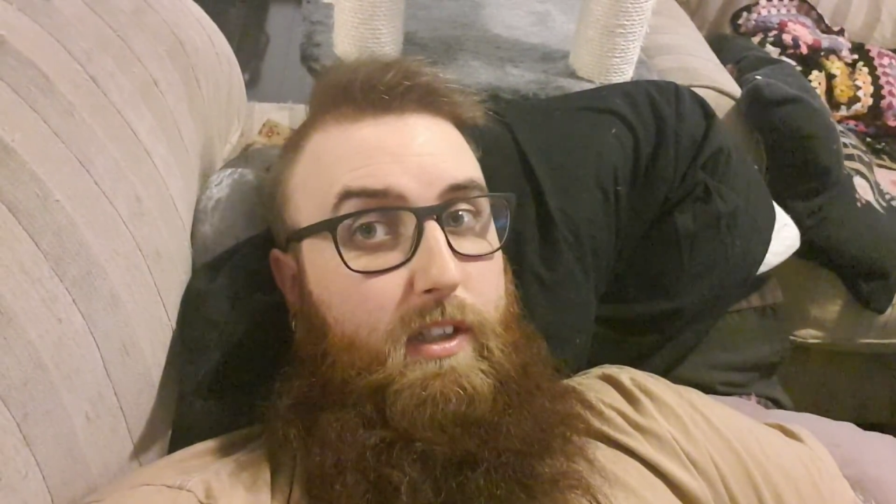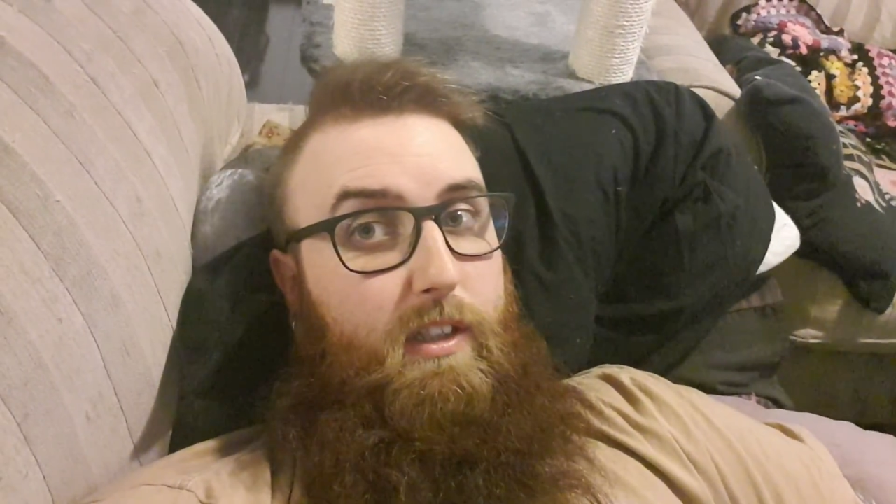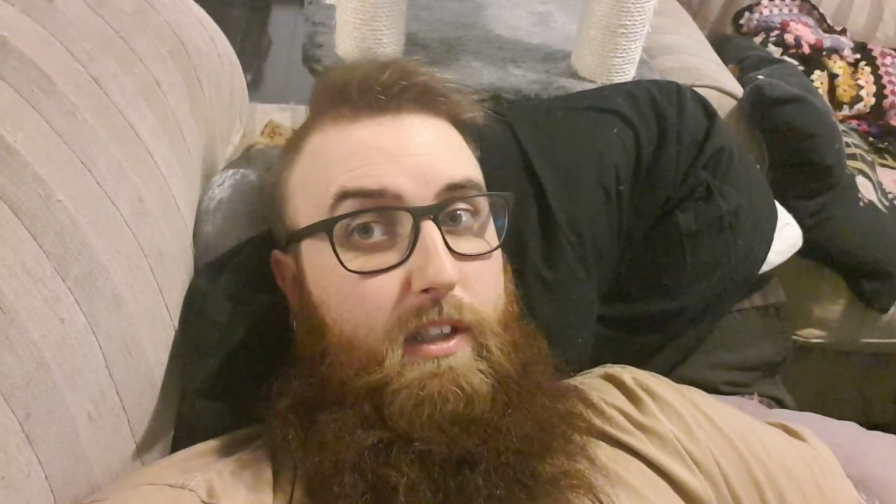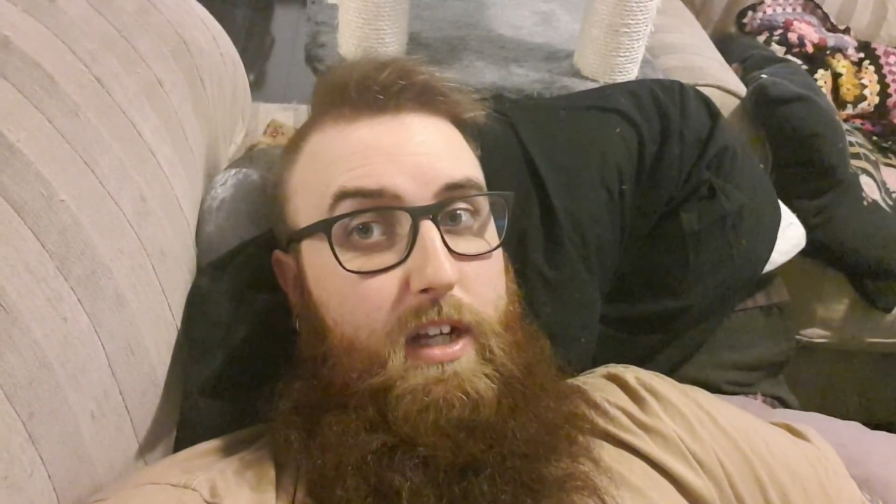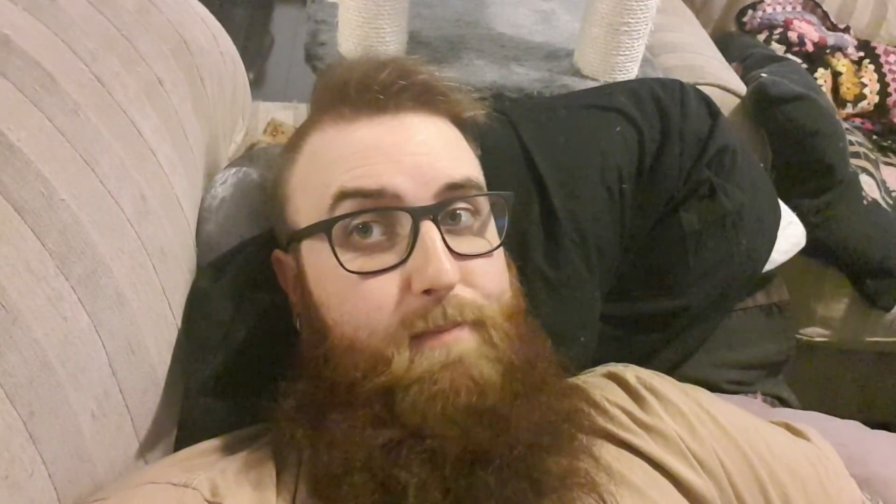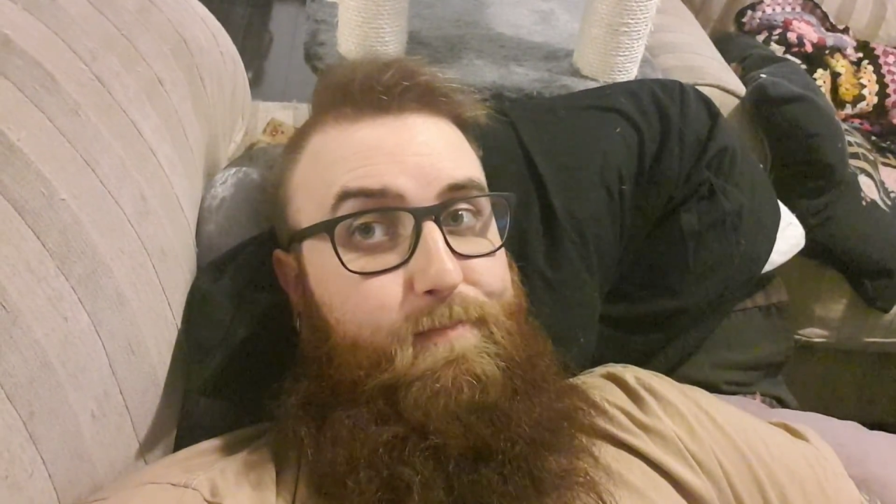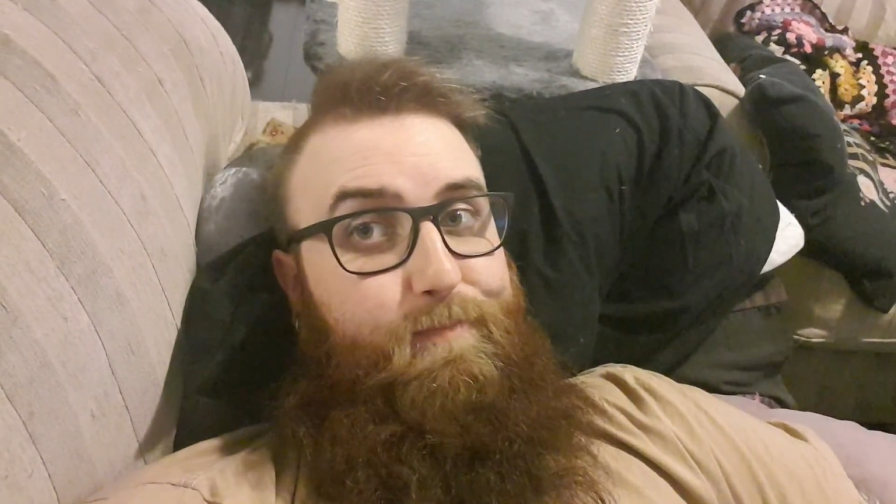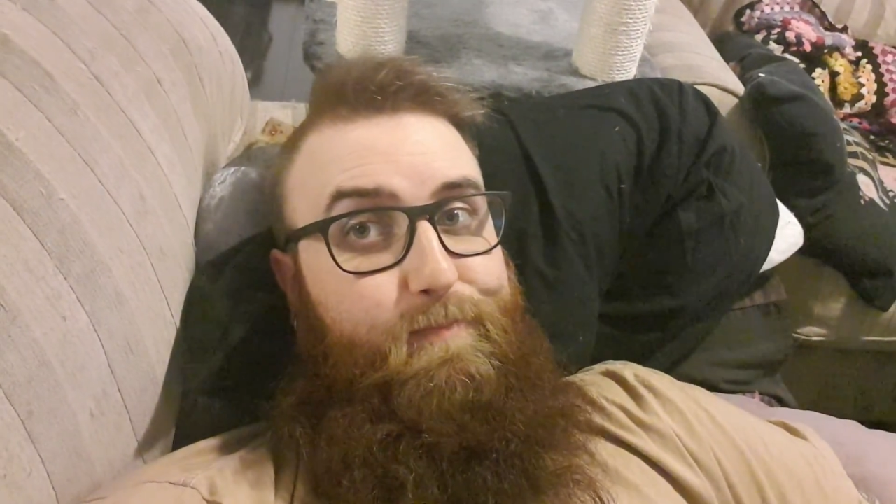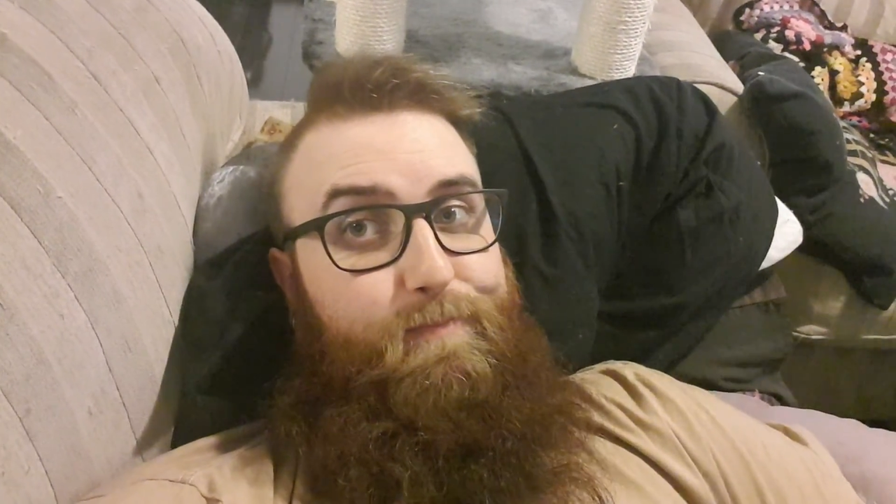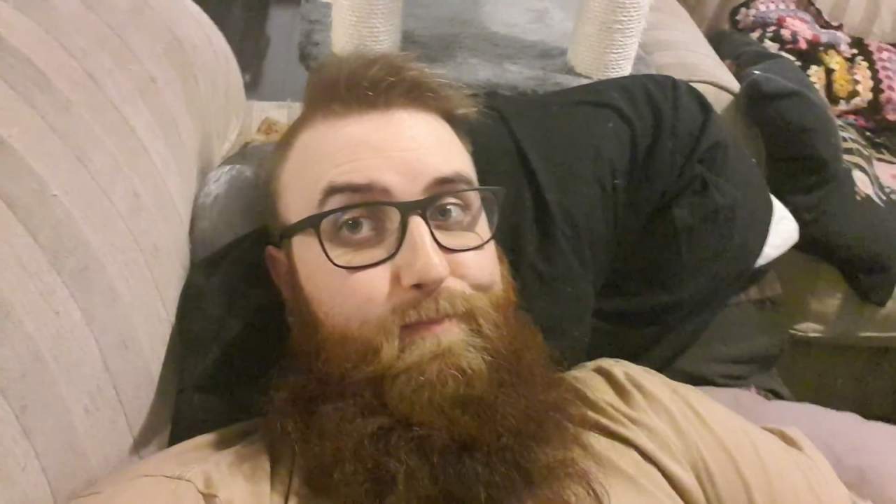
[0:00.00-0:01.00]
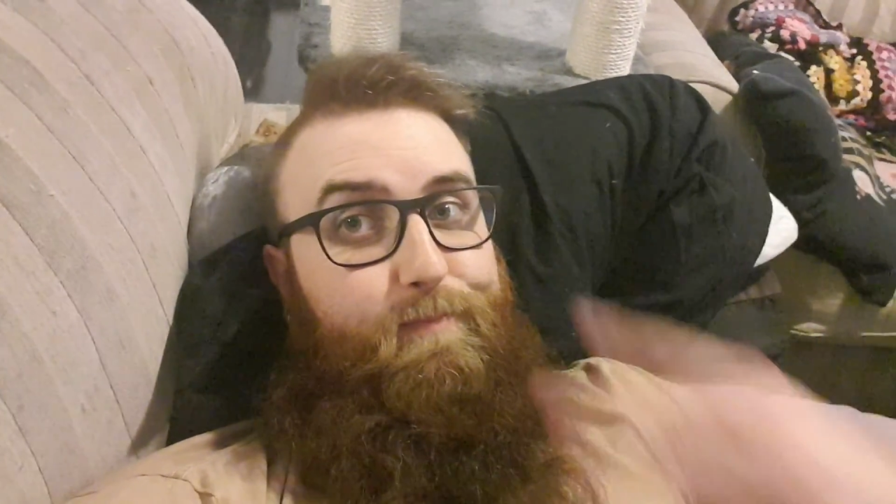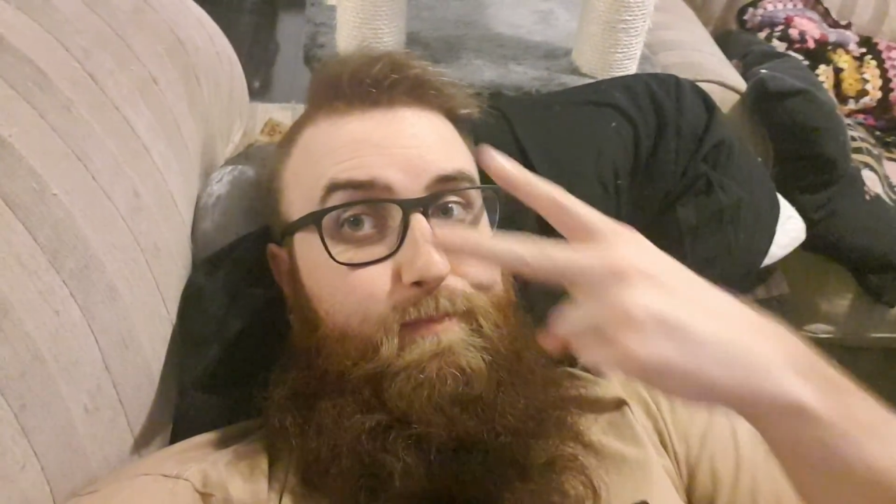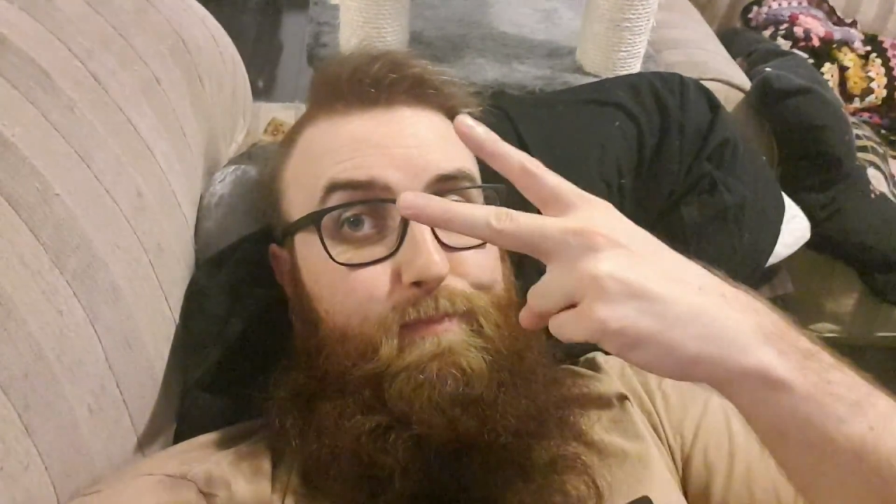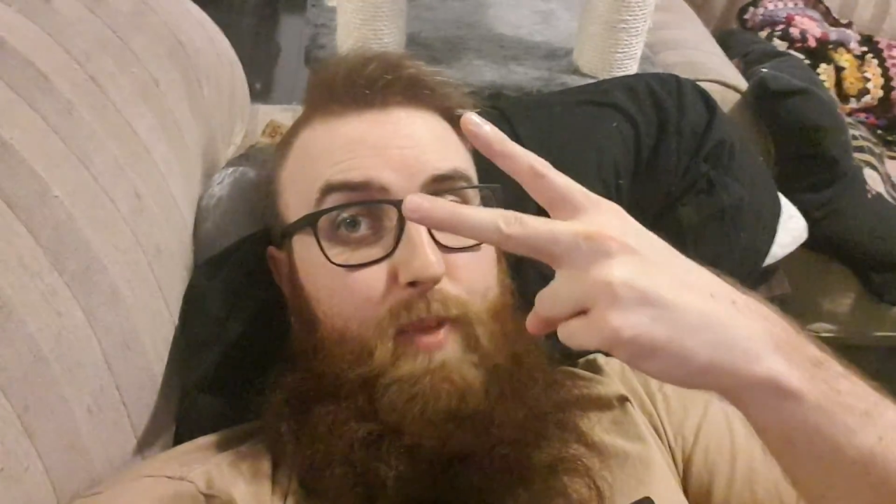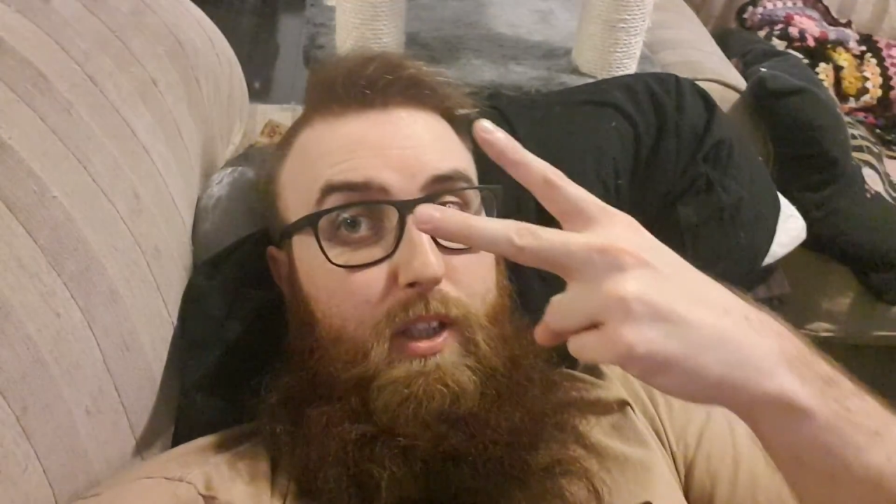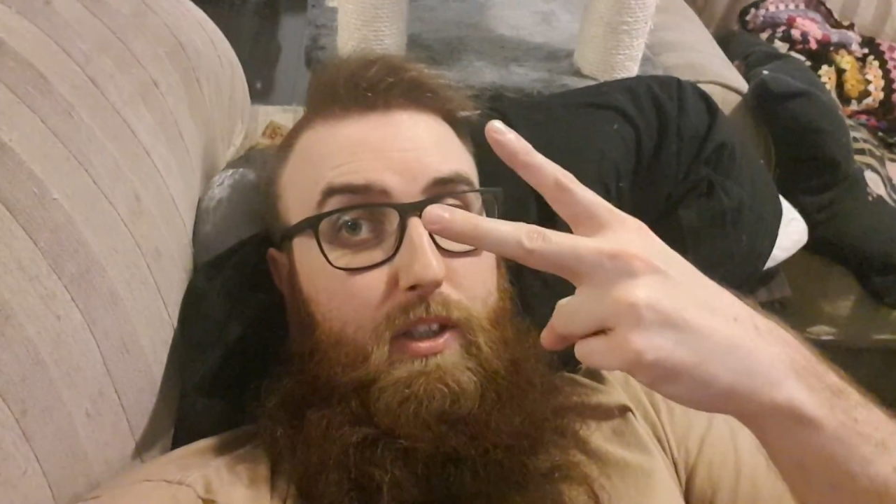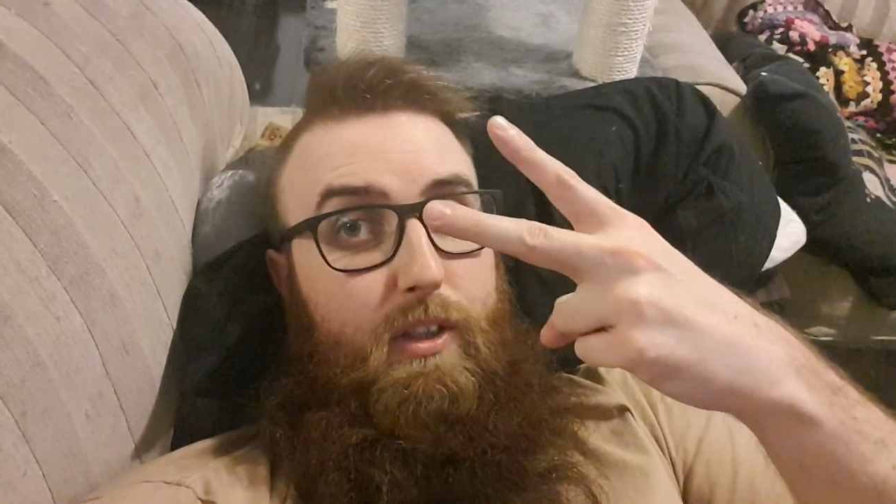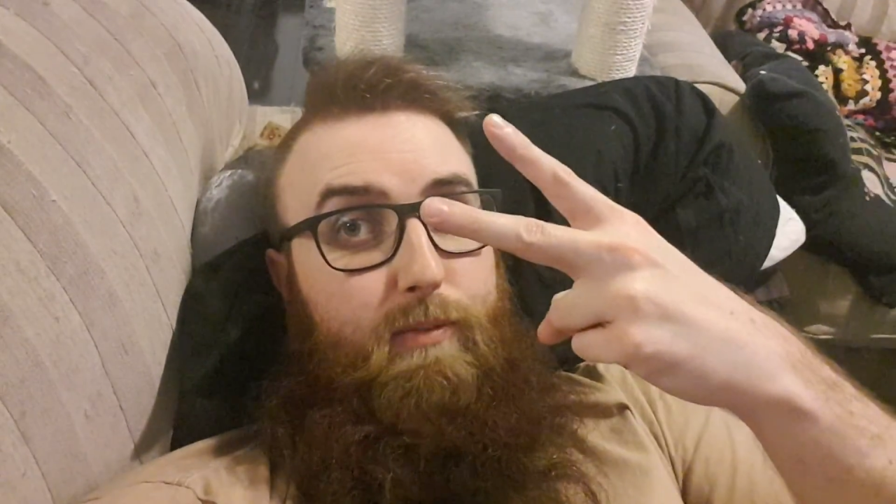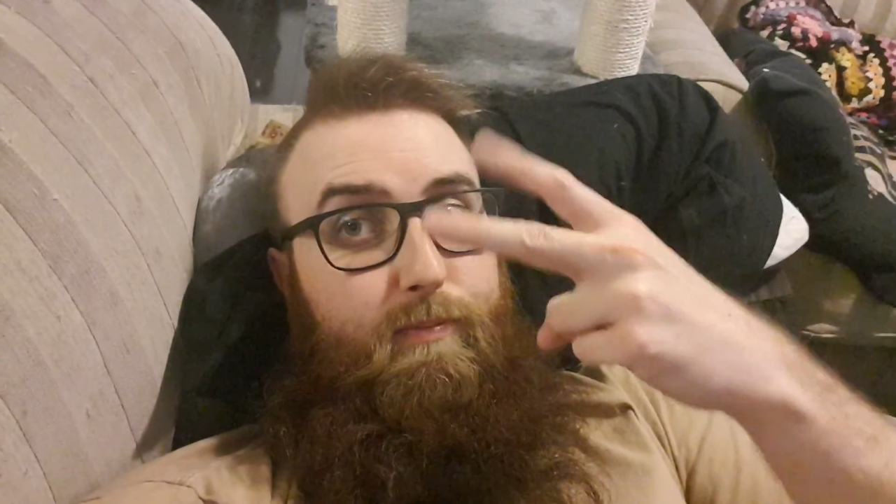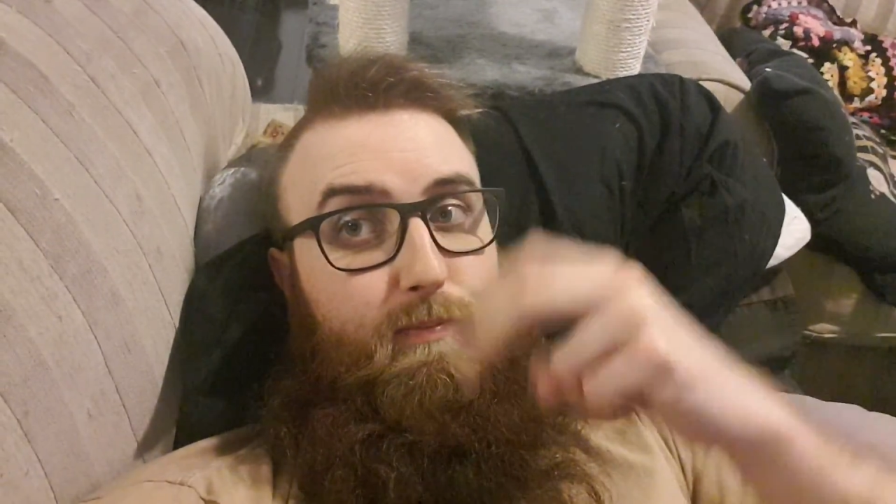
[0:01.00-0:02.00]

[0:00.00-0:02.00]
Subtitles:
and yeah, peace.